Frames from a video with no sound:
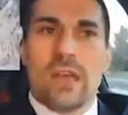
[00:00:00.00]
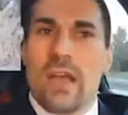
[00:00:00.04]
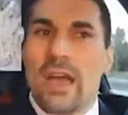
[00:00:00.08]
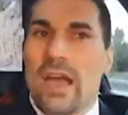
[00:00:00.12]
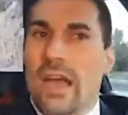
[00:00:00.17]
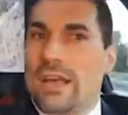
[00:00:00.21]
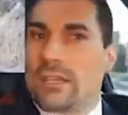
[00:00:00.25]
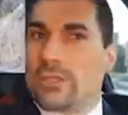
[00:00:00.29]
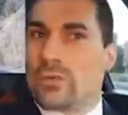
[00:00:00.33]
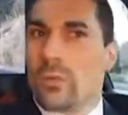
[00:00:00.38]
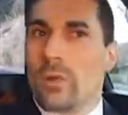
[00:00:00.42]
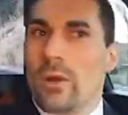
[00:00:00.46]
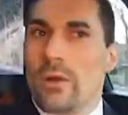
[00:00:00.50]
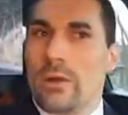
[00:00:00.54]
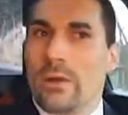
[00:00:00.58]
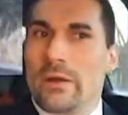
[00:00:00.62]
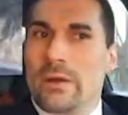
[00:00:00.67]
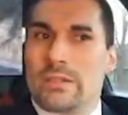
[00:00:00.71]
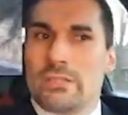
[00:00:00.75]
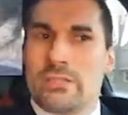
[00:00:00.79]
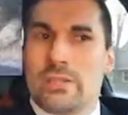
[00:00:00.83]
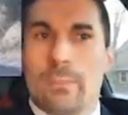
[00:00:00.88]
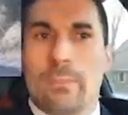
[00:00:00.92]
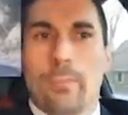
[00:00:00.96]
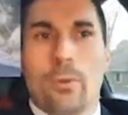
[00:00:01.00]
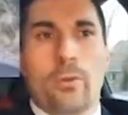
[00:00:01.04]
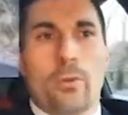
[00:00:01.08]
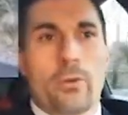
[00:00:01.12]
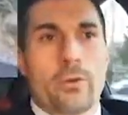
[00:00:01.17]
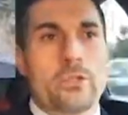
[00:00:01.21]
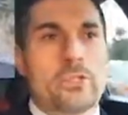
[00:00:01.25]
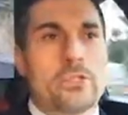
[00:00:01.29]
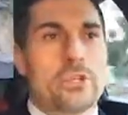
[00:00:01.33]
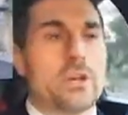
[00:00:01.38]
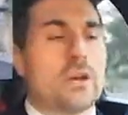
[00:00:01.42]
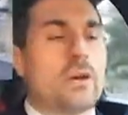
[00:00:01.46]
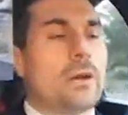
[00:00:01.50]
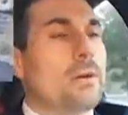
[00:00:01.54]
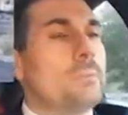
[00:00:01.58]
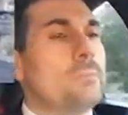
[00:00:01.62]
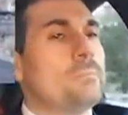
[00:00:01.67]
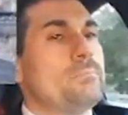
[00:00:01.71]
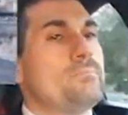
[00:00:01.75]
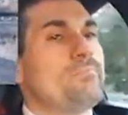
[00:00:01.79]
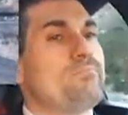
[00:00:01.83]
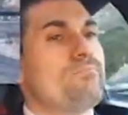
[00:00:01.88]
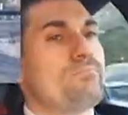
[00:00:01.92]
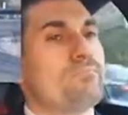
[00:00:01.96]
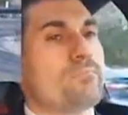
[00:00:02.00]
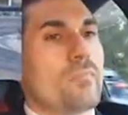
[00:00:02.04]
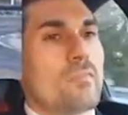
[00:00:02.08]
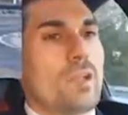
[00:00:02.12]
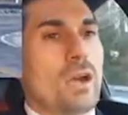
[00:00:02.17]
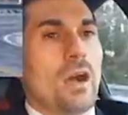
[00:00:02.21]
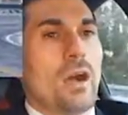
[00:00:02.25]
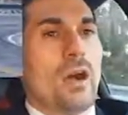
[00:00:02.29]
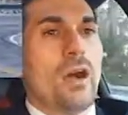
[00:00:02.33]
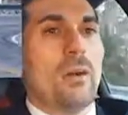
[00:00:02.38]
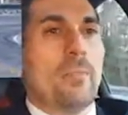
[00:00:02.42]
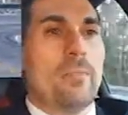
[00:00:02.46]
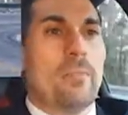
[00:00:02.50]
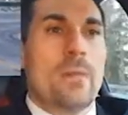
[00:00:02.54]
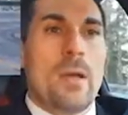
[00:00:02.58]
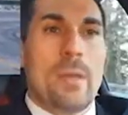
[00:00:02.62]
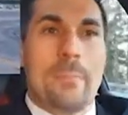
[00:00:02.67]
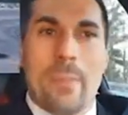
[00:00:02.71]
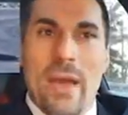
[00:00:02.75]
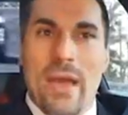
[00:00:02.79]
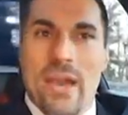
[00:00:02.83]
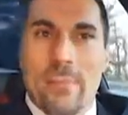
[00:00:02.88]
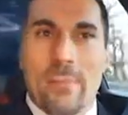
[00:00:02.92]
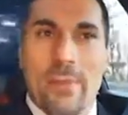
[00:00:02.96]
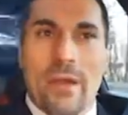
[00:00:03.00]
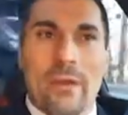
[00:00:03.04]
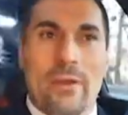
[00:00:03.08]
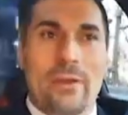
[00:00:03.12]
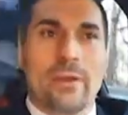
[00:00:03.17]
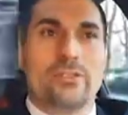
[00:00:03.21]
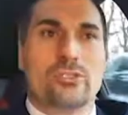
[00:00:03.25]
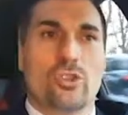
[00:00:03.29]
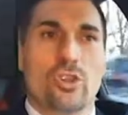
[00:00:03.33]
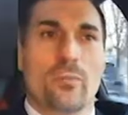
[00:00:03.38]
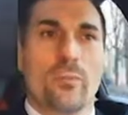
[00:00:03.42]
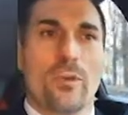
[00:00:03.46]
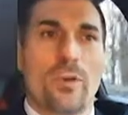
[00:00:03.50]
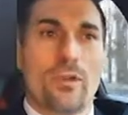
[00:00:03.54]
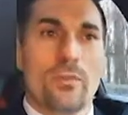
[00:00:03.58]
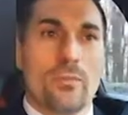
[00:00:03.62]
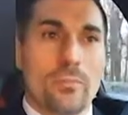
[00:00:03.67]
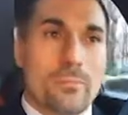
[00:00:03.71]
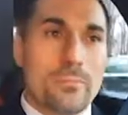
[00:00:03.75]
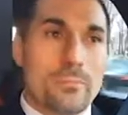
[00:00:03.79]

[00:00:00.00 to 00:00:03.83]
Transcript: as well as the Porsche Panamera Turbo.